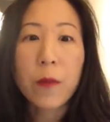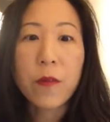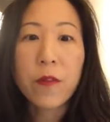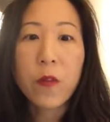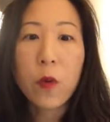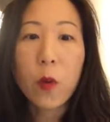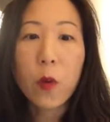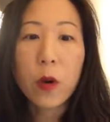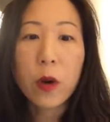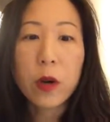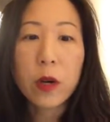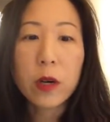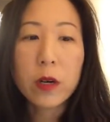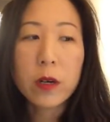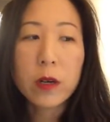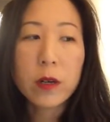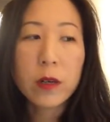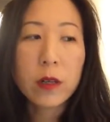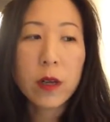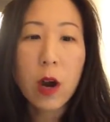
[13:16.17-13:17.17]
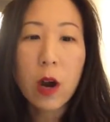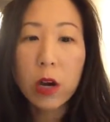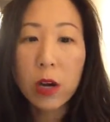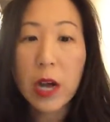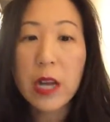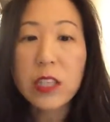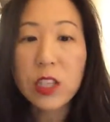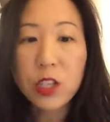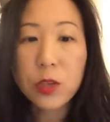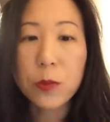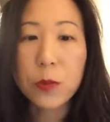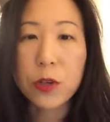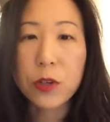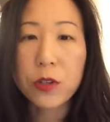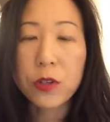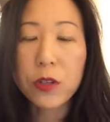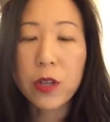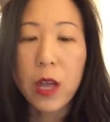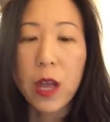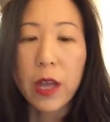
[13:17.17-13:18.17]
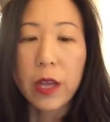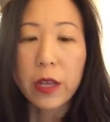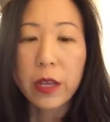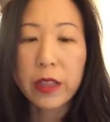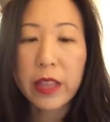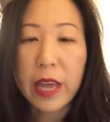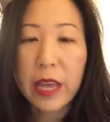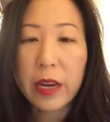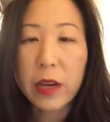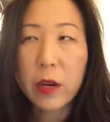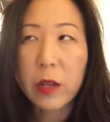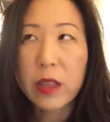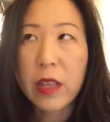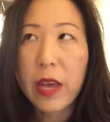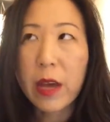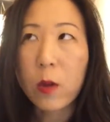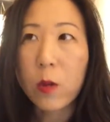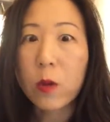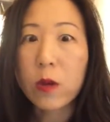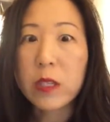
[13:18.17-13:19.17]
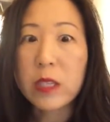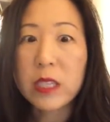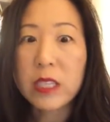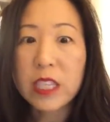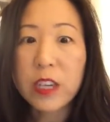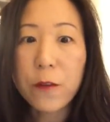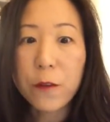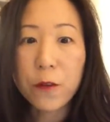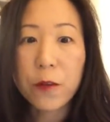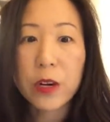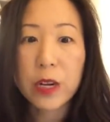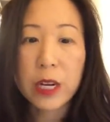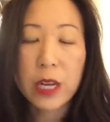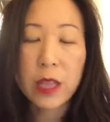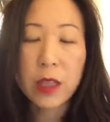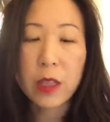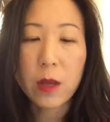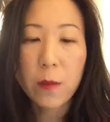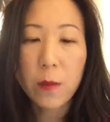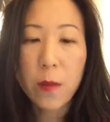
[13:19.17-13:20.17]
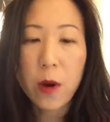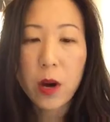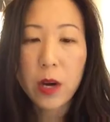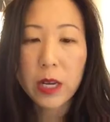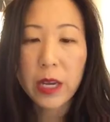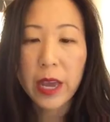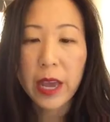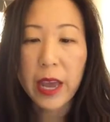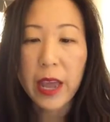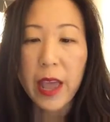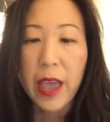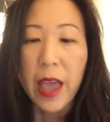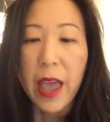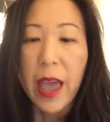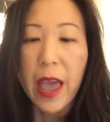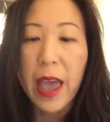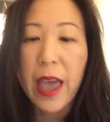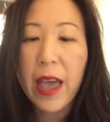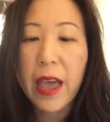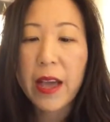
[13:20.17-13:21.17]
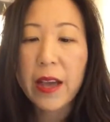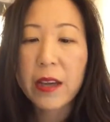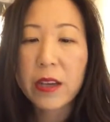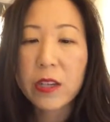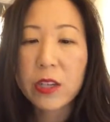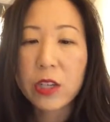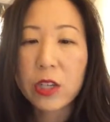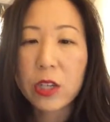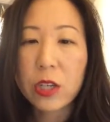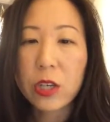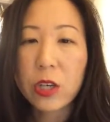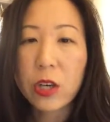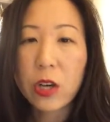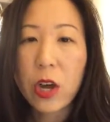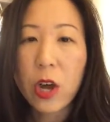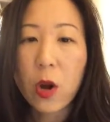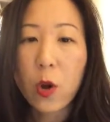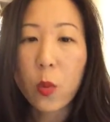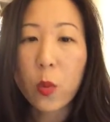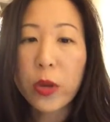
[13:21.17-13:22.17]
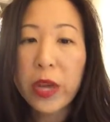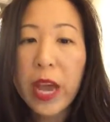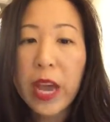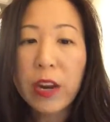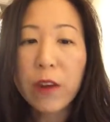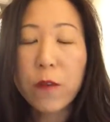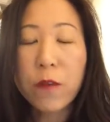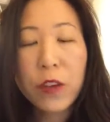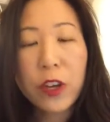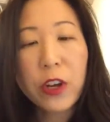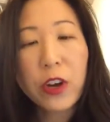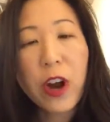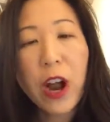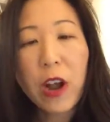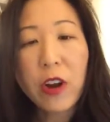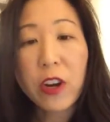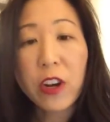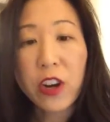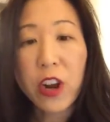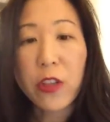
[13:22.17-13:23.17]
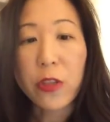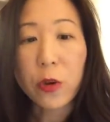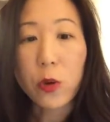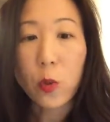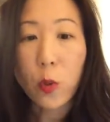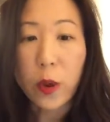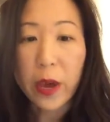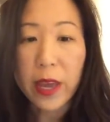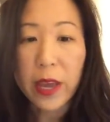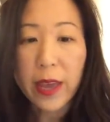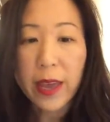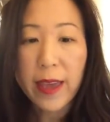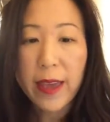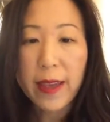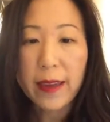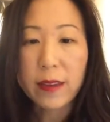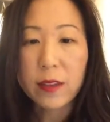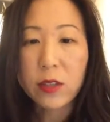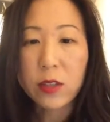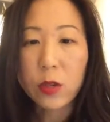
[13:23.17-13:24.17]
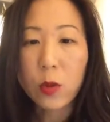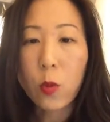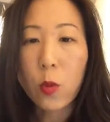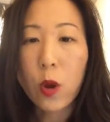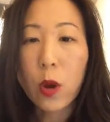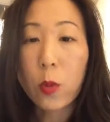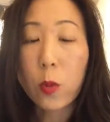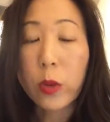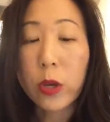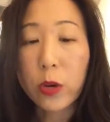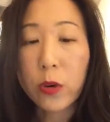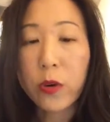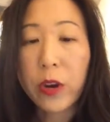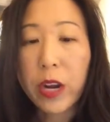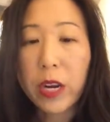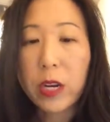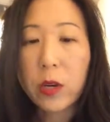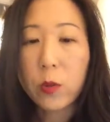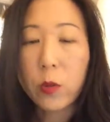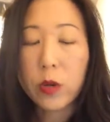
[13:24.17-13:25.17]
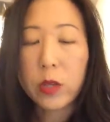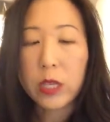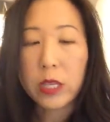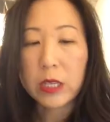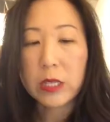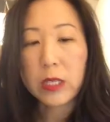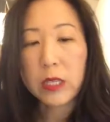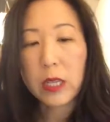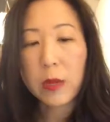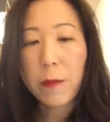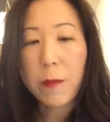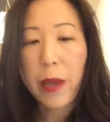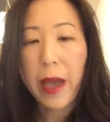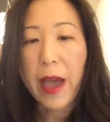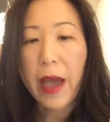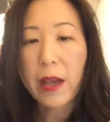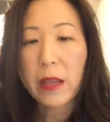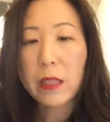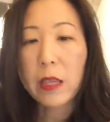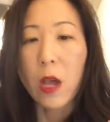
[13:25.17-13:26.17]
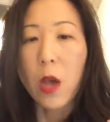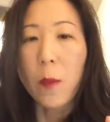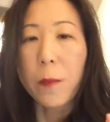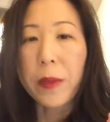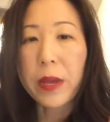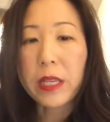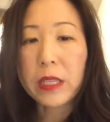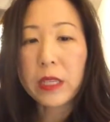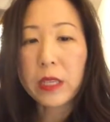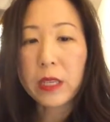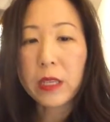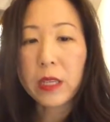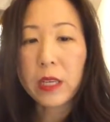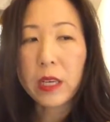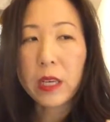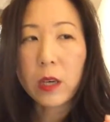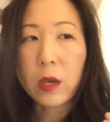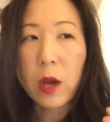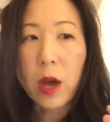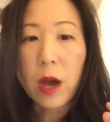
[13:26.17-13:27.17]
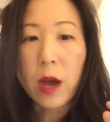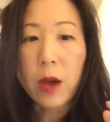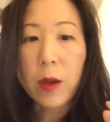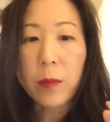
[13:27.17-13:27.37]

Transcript: for our customers that was different in the market. And, we had to figure out another way in. So what we created were these steam bags. Basically,